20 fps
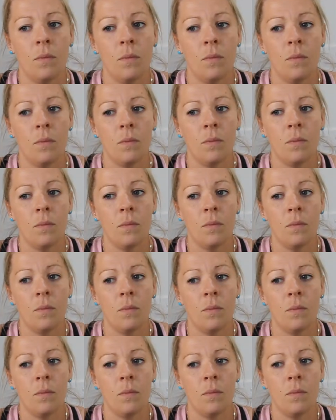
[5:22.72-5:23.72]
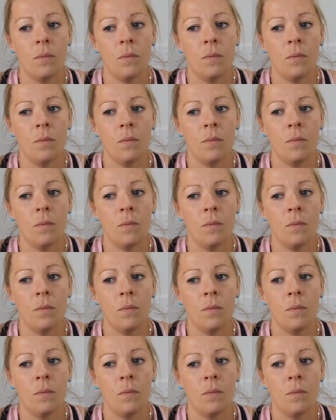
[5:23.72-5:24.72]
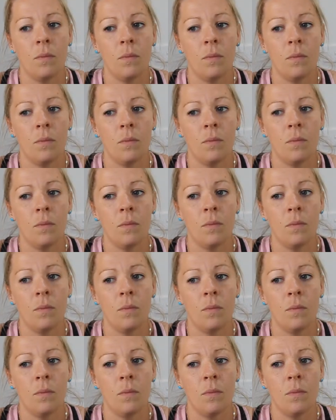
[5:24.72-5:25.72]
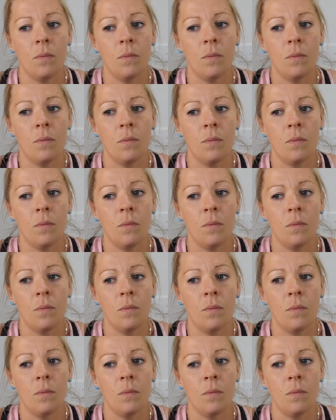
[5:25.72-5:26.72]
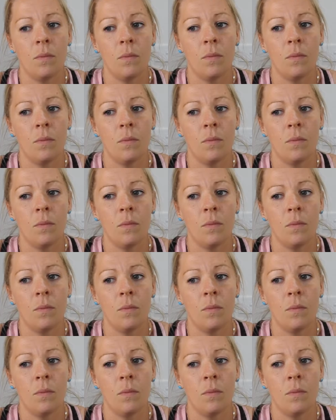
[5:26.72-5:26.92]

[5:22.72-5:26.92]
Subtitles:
Nobody speaks.